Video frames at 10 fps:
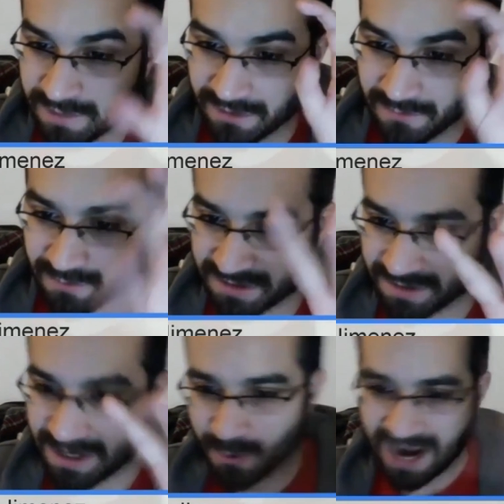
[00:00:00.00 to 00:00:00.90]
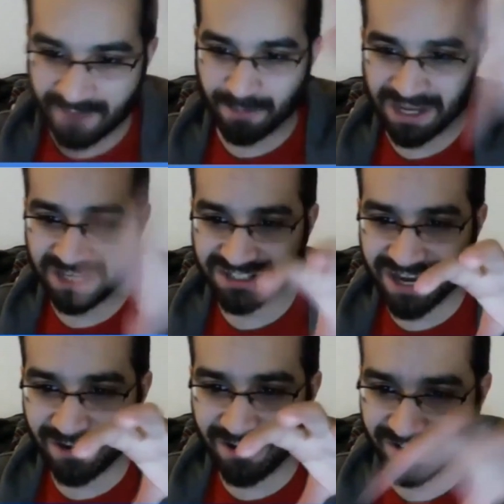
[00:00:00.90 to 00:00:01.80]
You know, we're we're half a page is
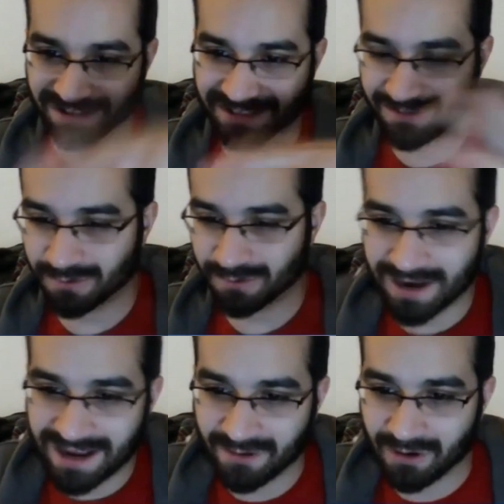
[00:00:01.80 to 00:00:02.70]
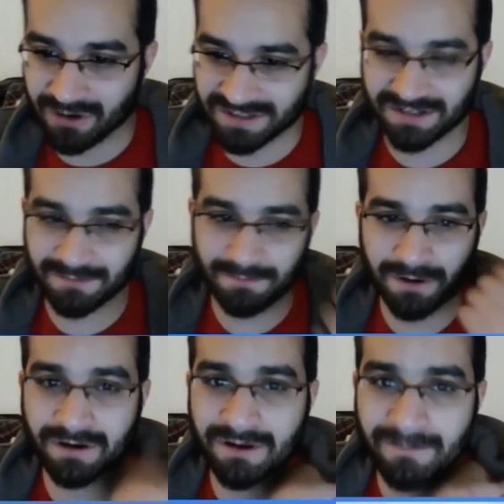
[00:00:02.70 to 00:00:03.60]
dialogue and it's like, well, why have an artist?
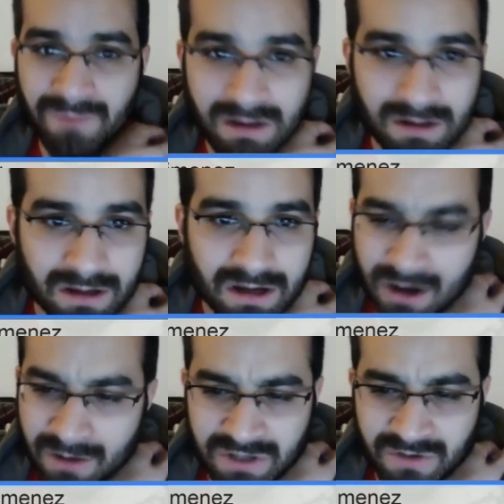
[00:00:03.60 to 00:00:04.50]
But. Uh, Yeah, or even